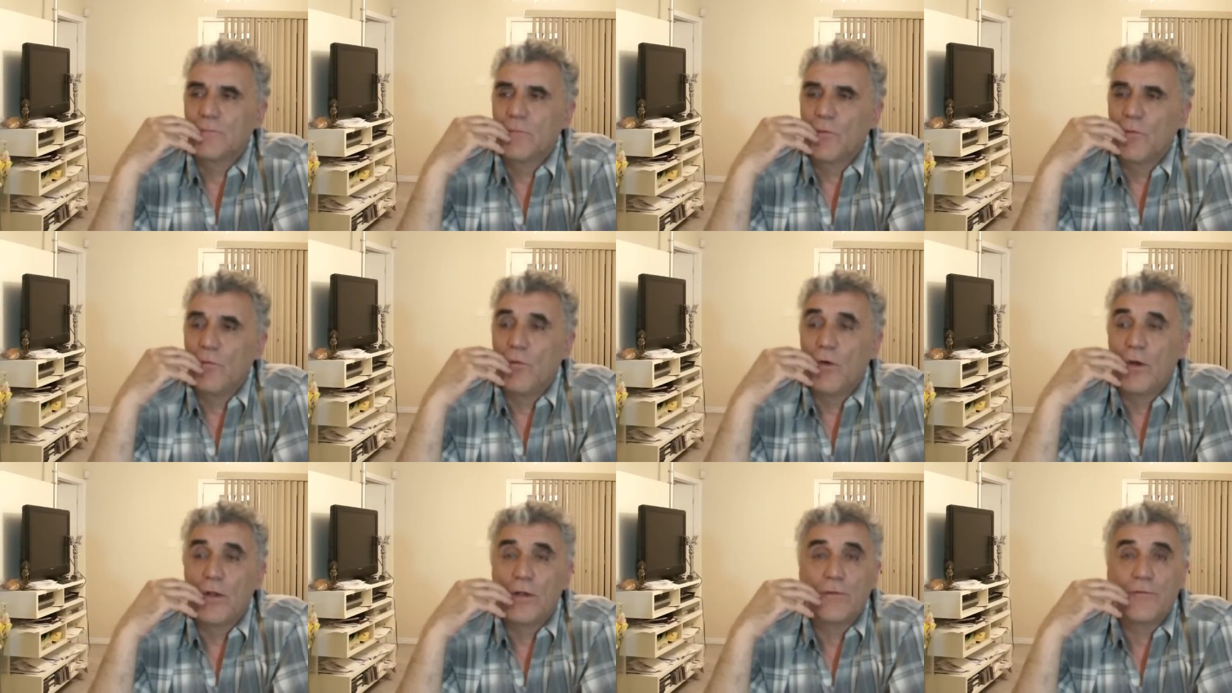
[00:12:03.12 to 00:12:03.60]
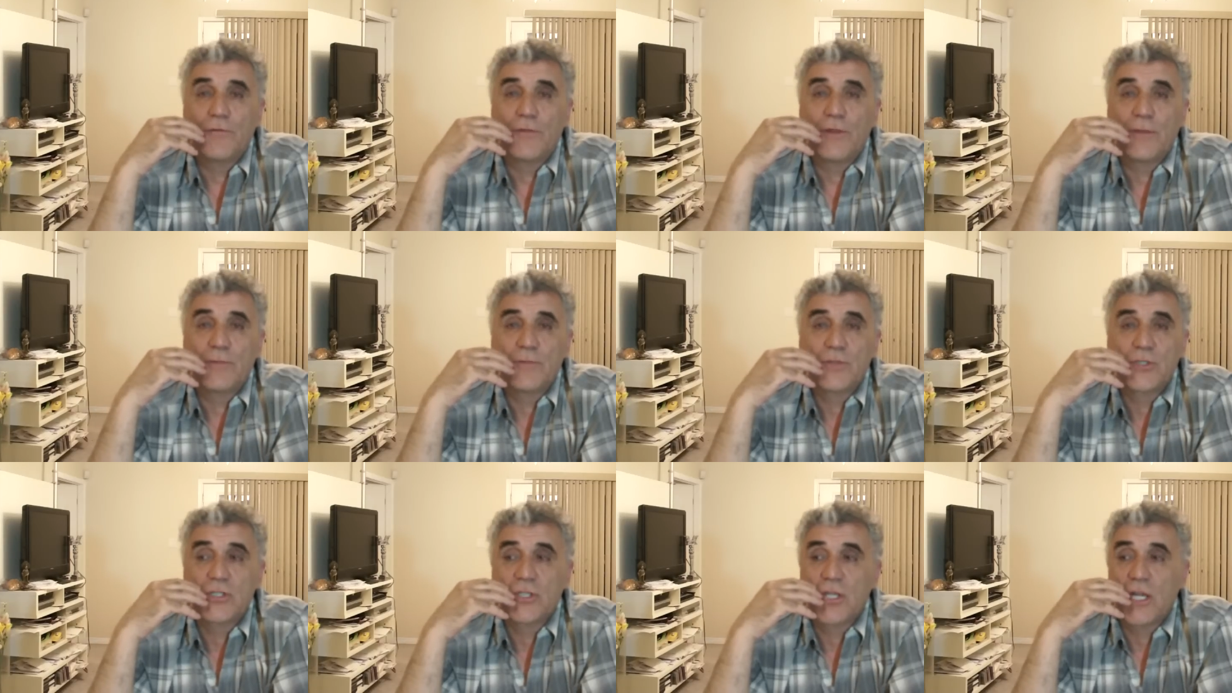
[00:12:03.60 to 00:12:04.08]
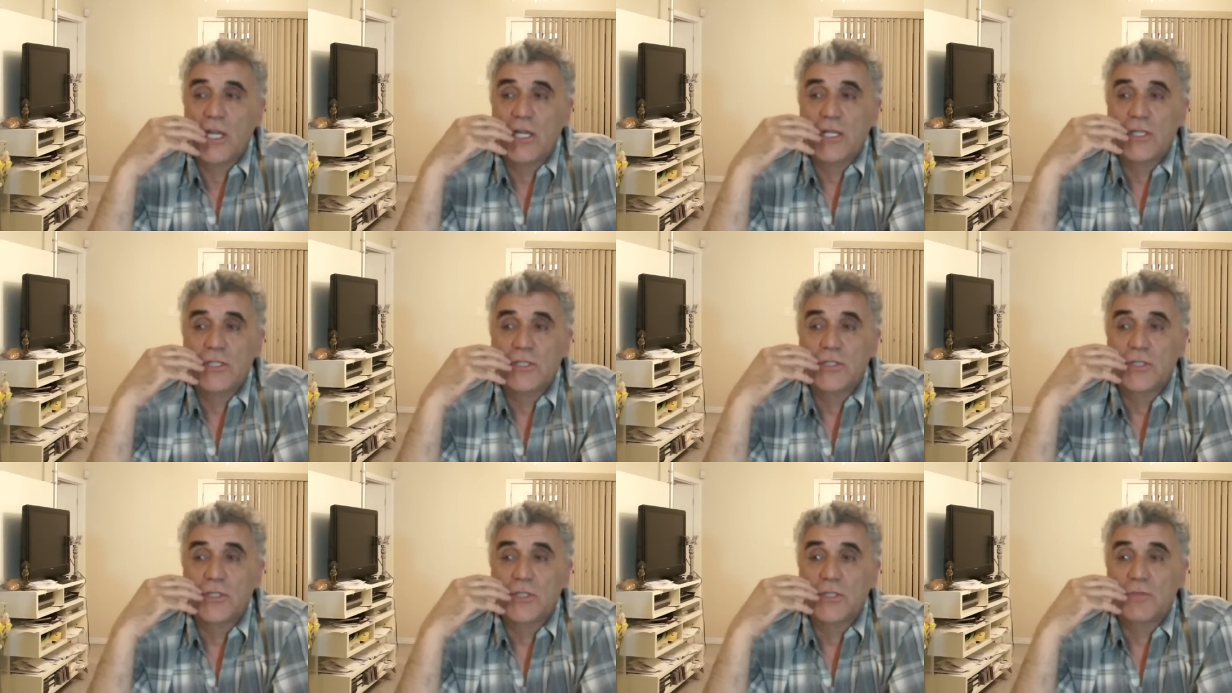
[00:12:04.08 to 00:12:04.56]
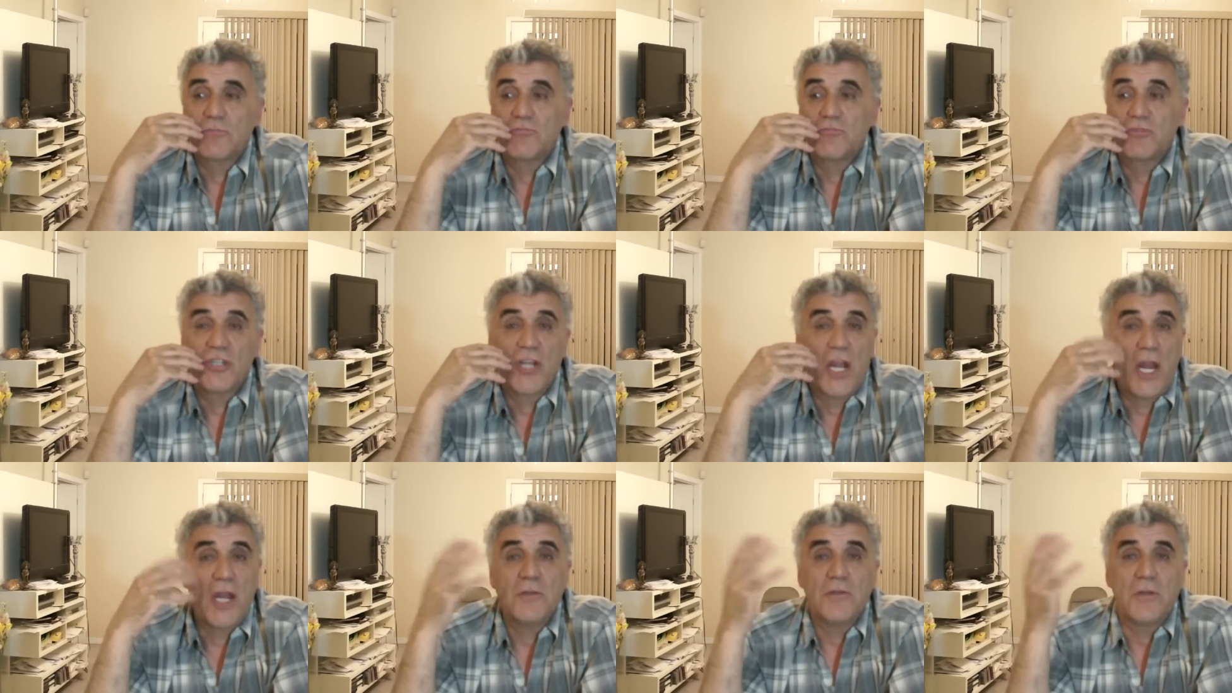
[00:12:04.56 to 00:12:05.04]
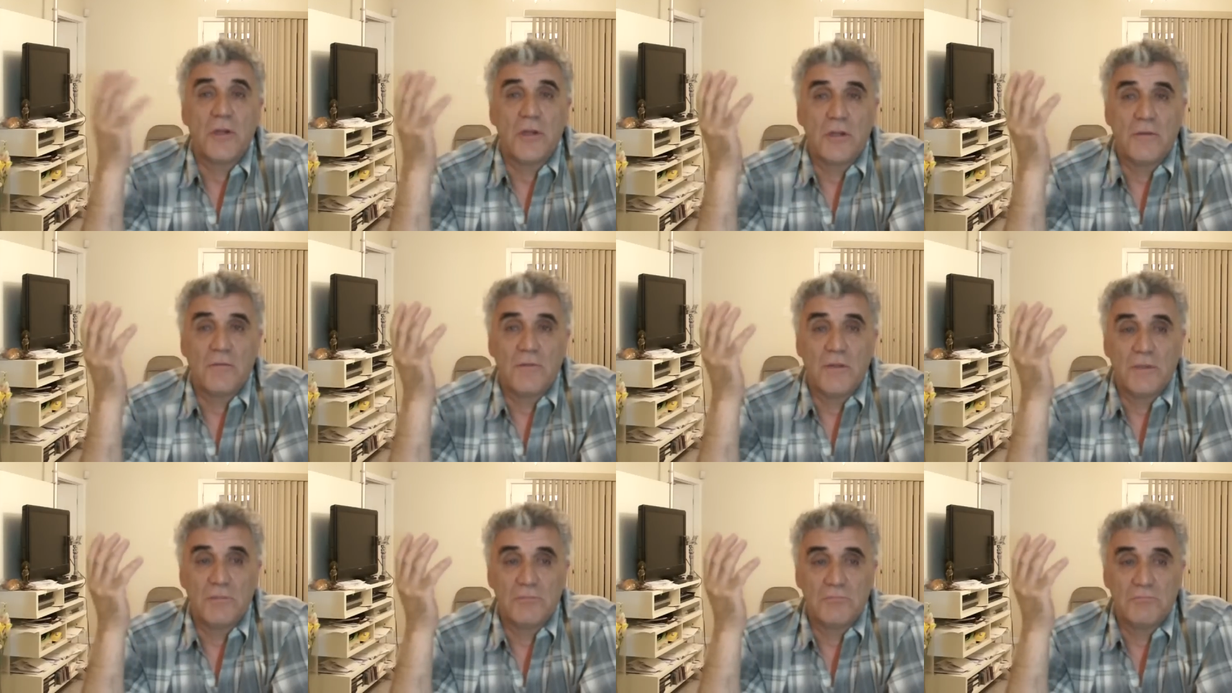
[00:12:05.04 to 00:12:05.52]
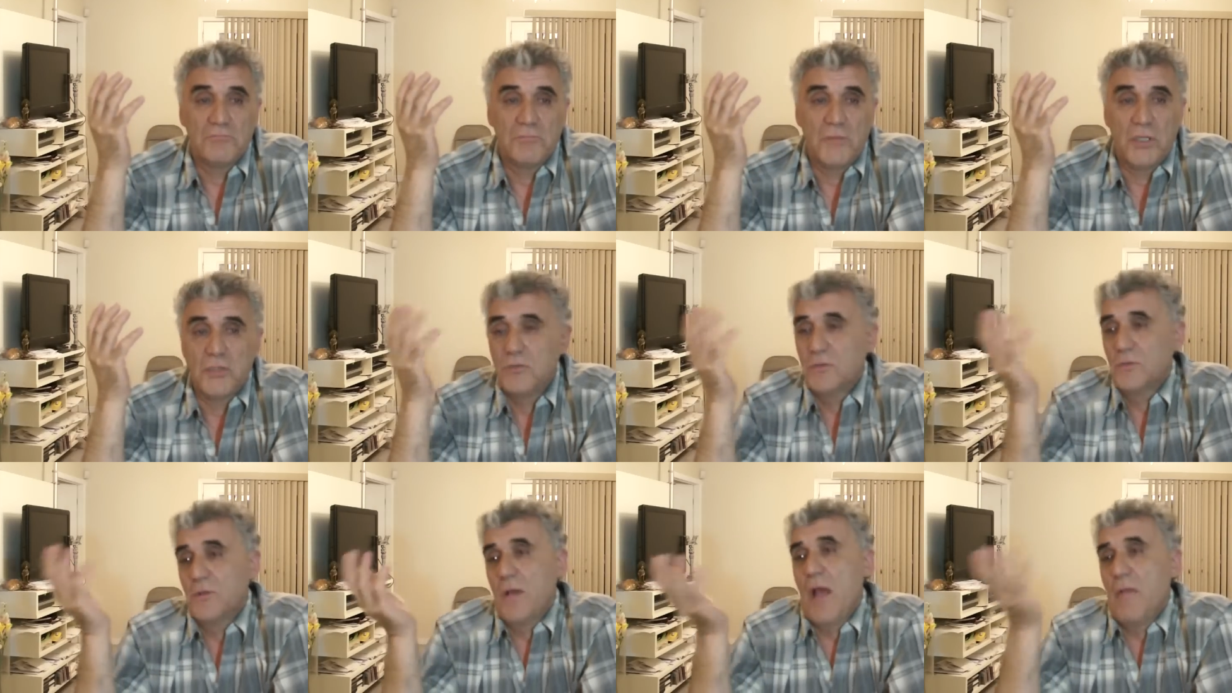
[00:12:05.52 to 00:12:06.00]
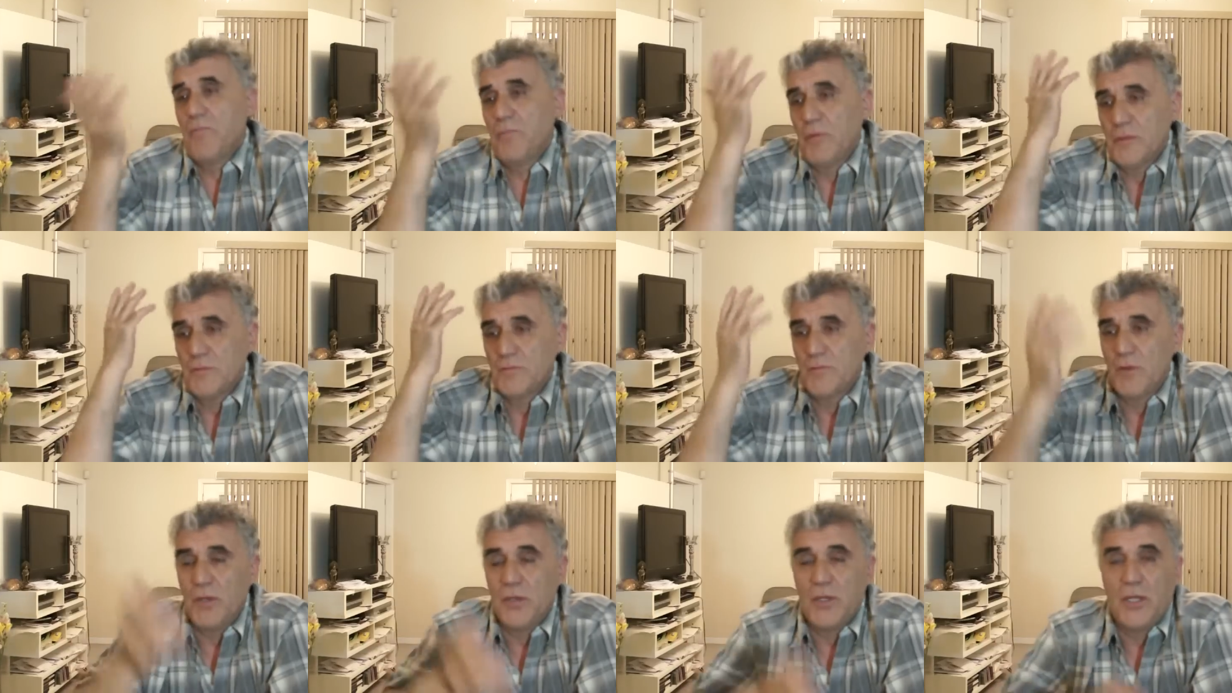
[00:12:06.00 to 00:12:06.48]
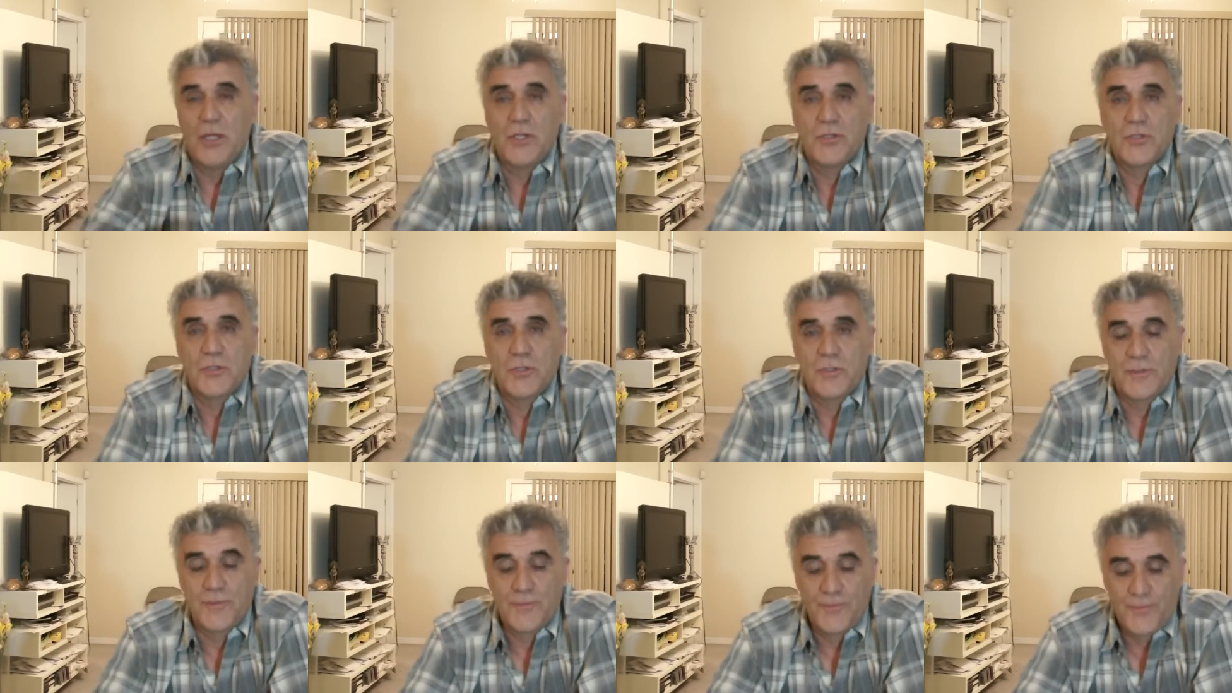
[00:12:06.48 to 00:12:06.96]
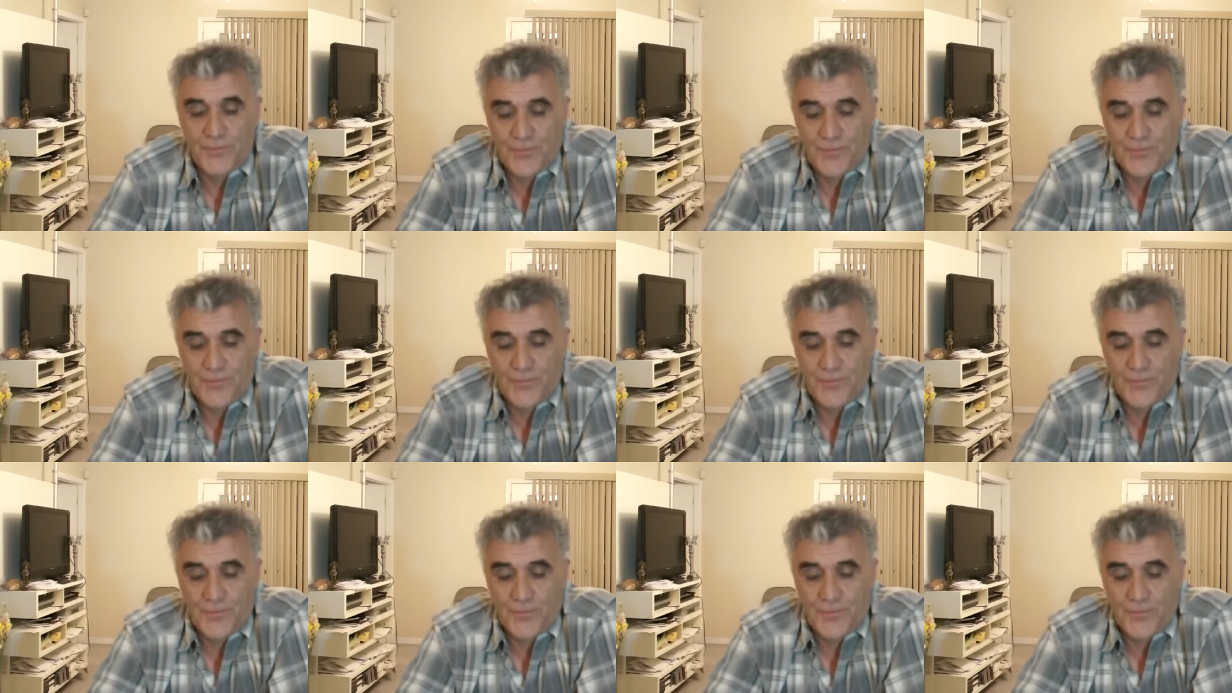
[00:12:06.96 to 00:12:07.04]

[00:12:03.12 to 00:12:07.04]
one of them changed their gender even. It just happens by nature.